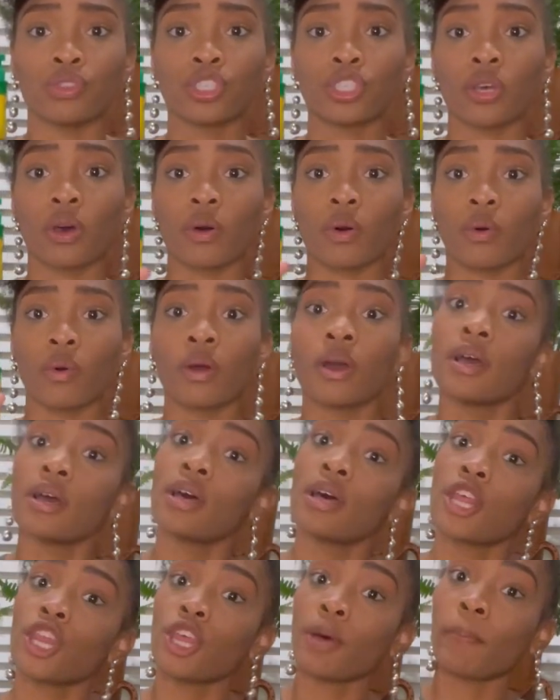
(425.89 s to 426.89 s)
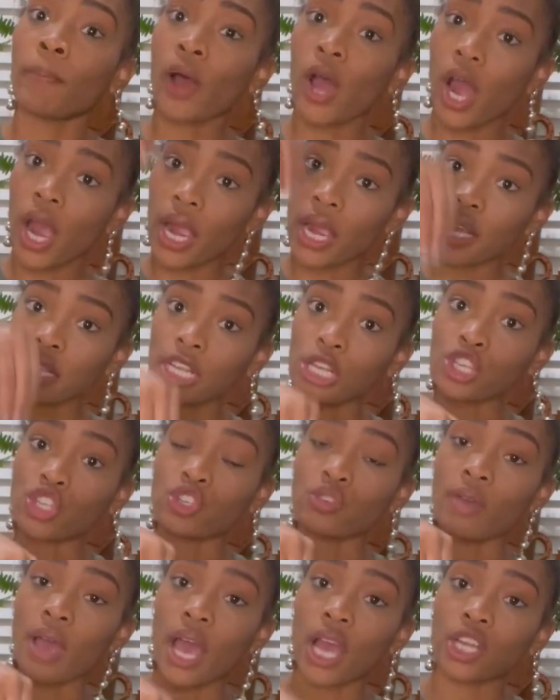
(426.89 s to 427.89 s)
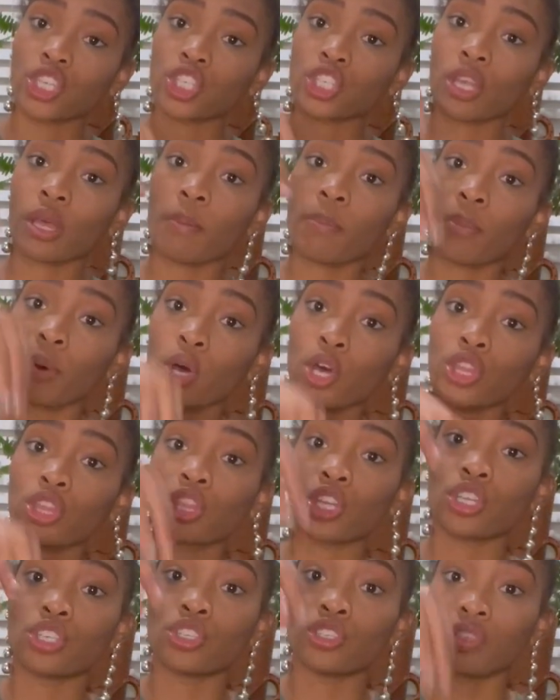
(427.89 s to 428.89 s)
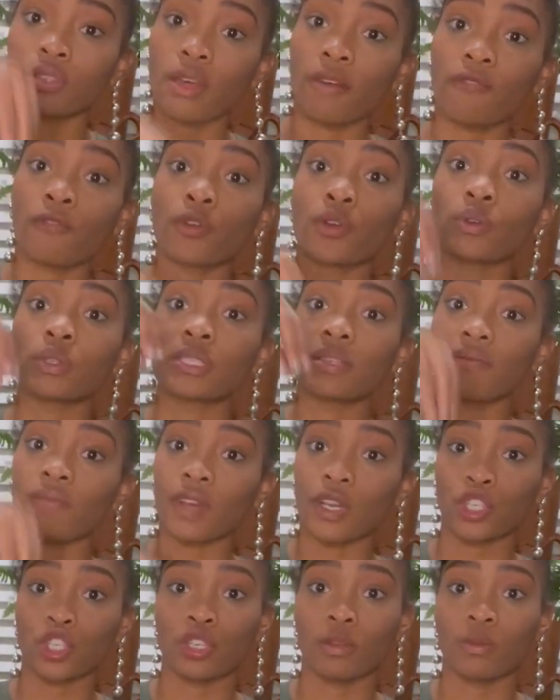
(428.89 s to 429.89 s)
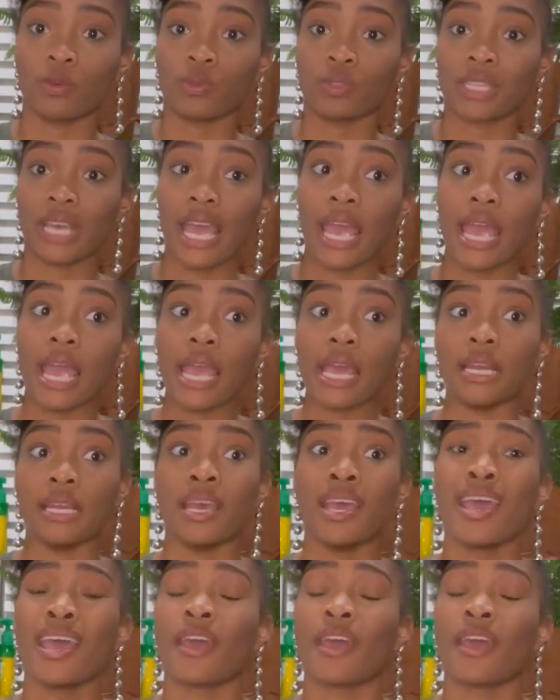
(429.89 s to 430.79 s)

So the part that you actually put the, the fruits and vegetables in.